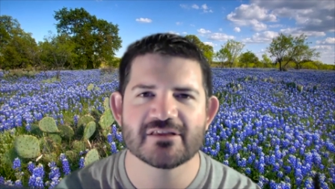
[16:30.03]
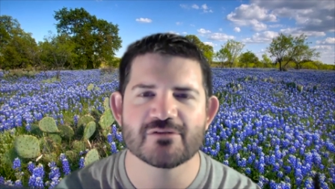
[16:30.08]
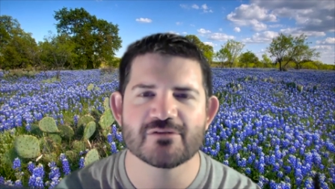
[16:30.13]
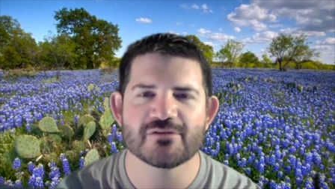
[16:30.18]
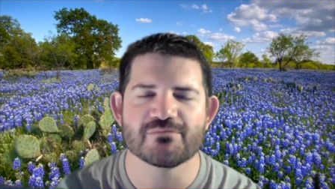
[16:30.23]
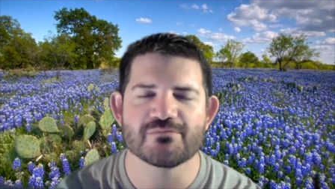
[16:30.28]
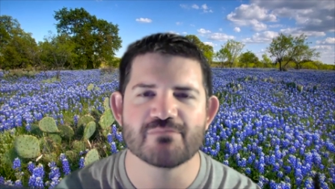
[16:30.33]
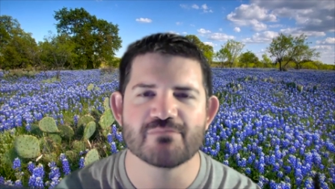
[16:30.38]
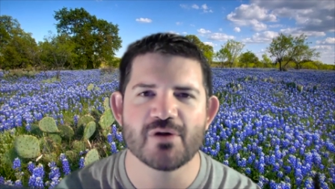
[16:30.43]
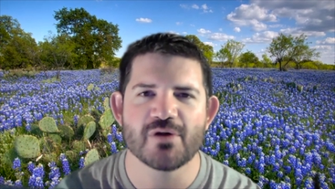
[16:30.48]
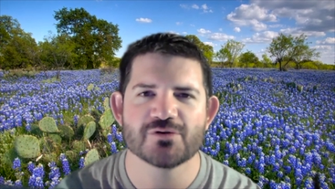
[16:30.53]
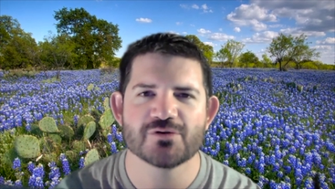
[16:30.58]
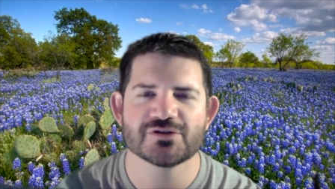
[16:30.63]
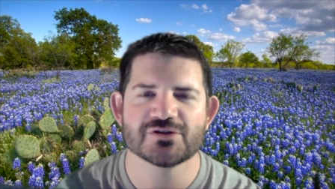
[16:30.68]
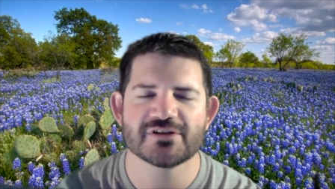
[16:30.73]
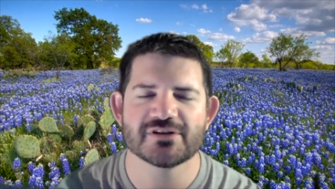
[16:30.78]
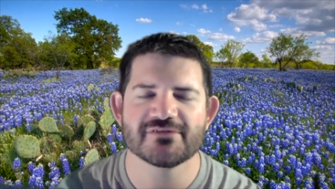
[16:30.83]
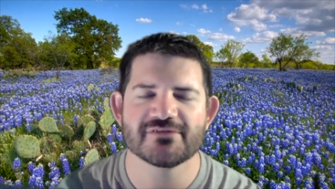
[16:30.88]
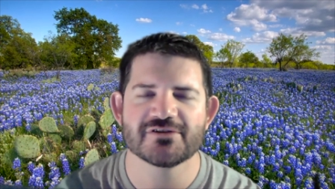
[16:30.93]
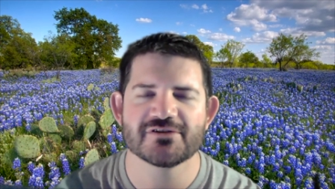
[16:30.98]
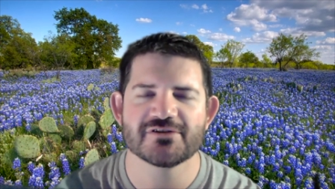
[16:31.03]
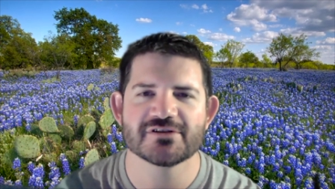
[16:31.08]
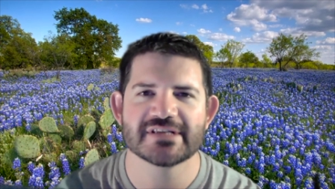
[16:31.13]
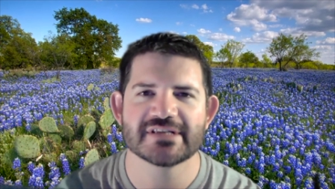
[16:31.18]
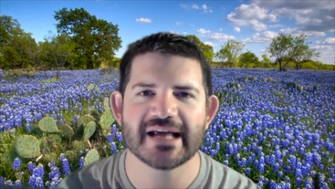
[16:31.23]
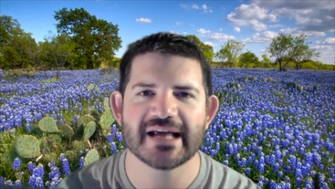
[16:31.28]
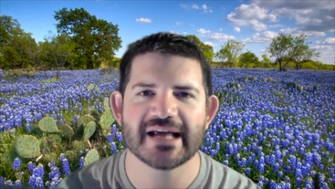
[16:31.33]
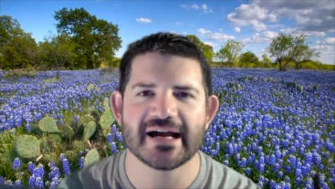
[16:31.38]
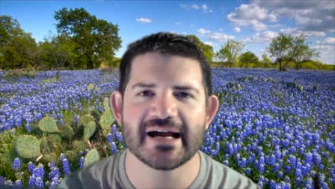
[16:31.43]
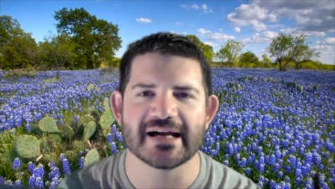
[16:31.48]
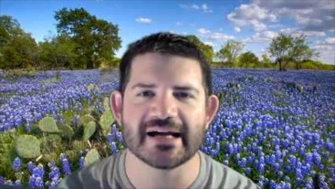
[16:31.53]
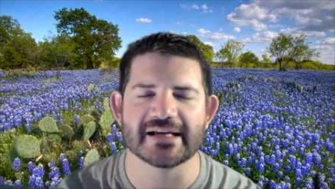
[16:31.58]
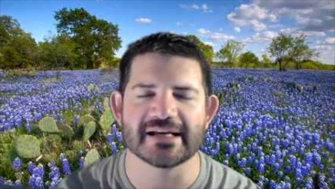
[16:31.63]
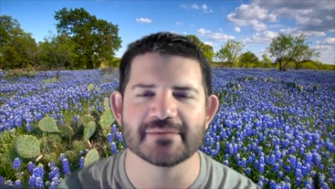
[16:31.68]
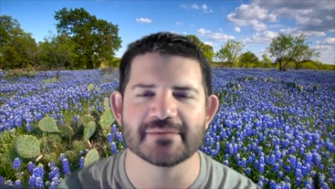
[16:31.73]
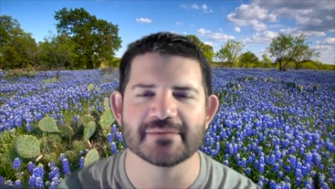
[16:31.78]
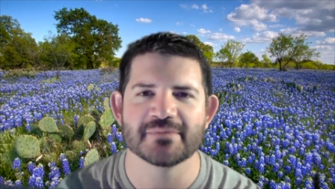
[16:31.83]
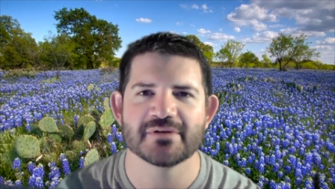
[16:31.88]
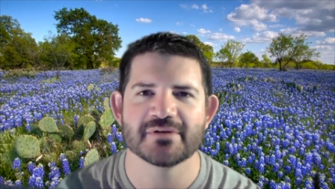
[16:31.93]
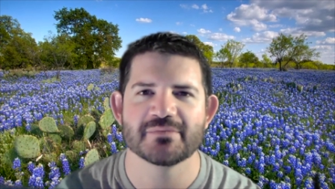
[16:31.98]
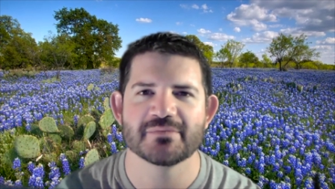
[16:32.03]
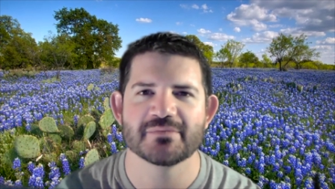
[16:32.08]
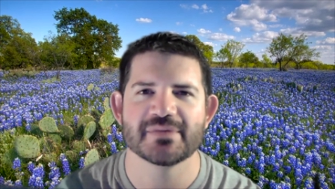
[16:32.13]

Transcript: the most of your time